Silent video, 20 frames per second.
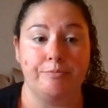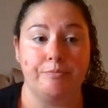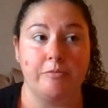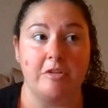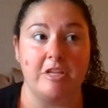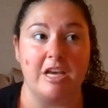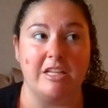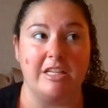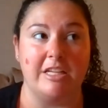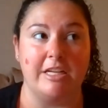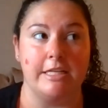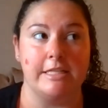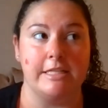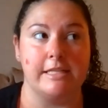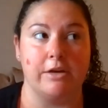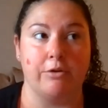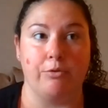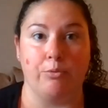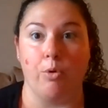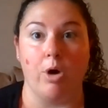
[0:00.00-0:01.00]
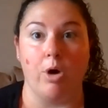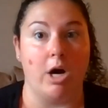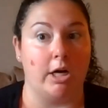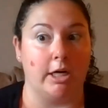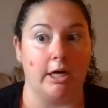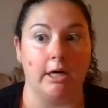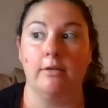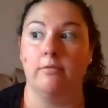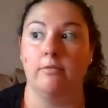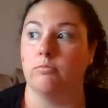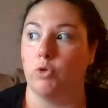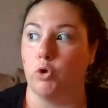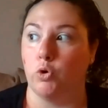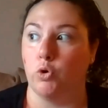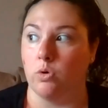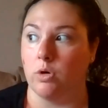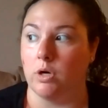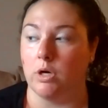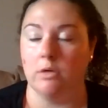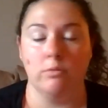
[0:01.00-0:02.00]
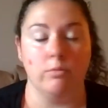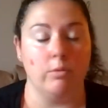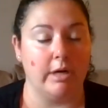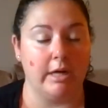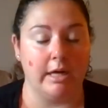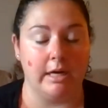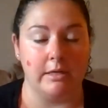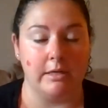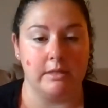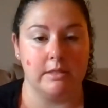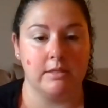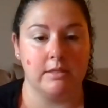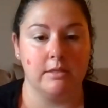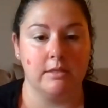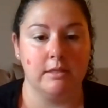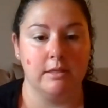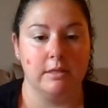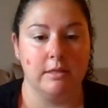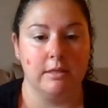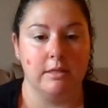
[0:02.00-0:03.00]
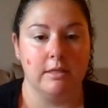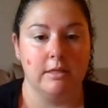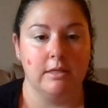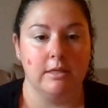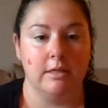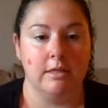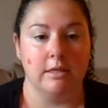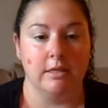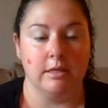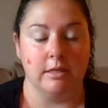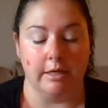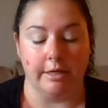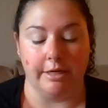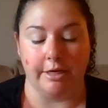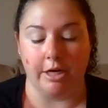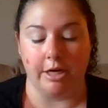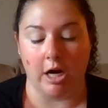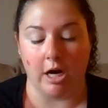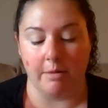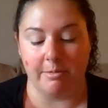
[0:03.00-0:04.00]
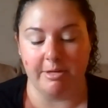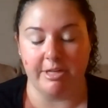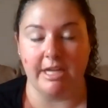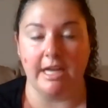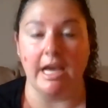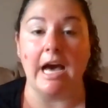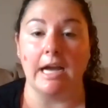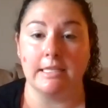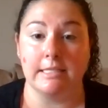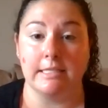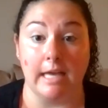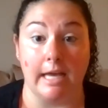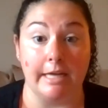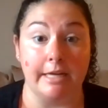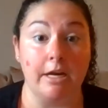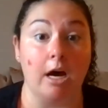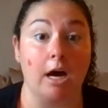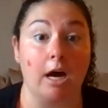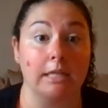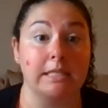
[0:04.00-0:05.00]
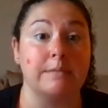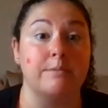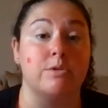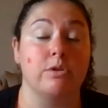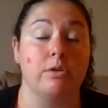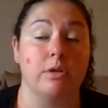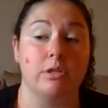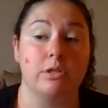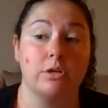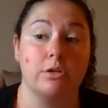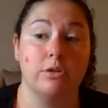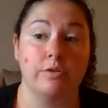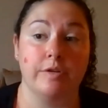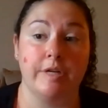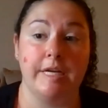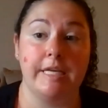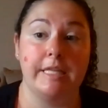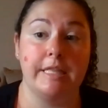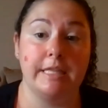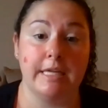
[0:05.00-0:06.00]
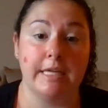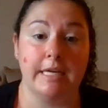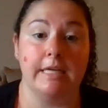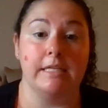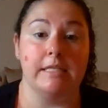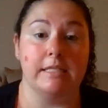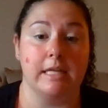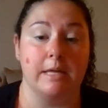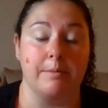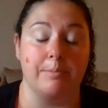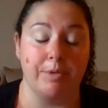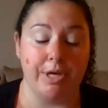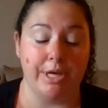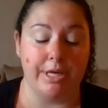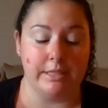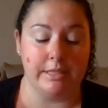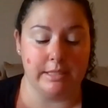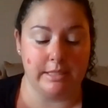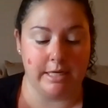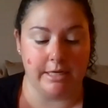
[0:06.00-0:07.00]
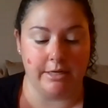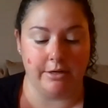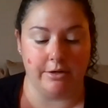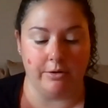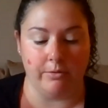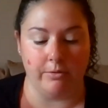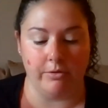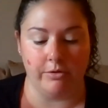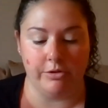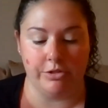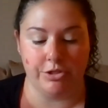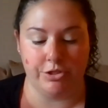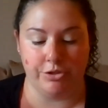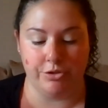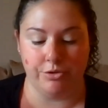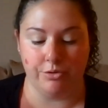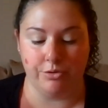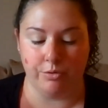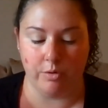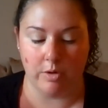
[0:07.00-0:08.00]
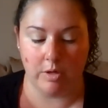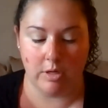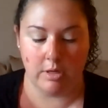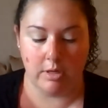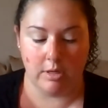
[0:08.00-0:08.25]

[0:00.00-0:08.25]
Yell it nice and loud. Water, cool. What else? Good, carbon dioxide. Awesome, so those are 3 things that plants need in order to